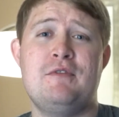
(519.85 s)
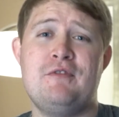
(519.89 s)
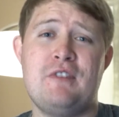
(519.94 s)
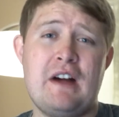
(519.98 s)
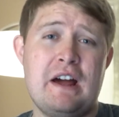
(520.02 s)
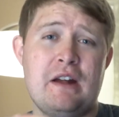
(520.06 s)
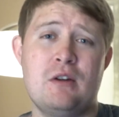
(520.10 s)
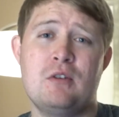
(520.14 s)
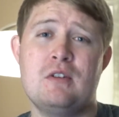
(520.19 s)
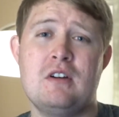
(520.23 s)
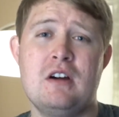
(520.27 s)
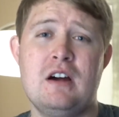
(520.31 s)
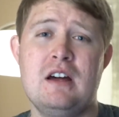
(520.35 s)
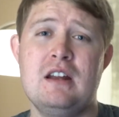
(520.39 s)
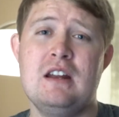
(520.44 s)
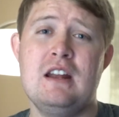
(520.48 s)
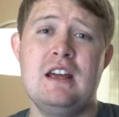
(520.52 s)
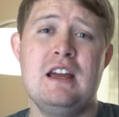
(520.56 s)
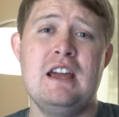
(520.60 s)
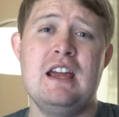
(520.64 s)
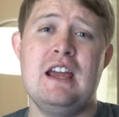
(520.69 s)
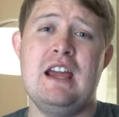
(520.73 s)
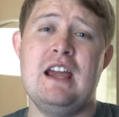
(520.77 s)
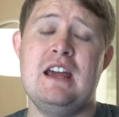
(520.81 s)
of Final Cut
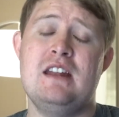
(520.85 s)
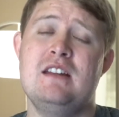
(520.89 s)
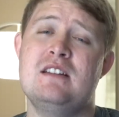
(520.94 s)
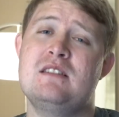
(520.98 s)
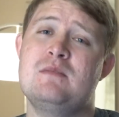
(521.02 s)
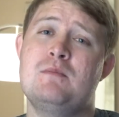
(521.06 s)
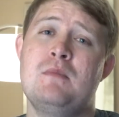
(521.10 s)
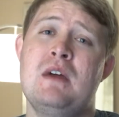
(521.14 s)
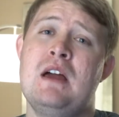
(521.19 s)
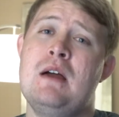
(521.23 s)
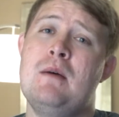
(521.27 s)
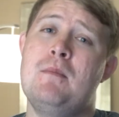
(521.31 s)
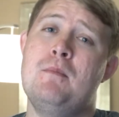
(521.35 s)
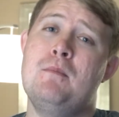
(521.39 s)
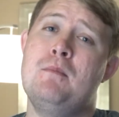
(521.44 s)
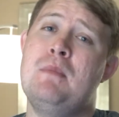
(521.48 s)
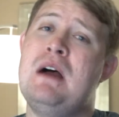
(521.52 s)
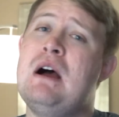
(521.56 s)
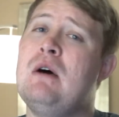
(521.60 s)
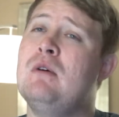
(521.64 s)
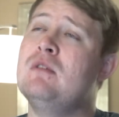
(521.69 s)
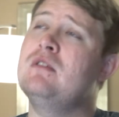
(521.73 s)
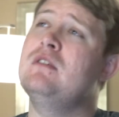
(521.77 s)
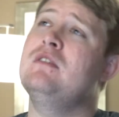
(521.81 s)
and its
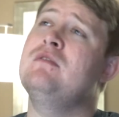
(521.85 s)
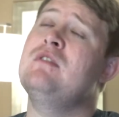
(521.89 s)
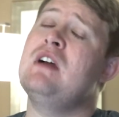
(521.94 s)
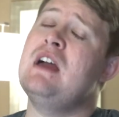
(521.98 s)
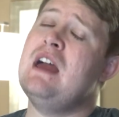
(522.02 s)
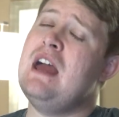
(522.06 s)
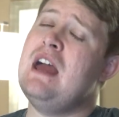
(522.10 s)
mountain of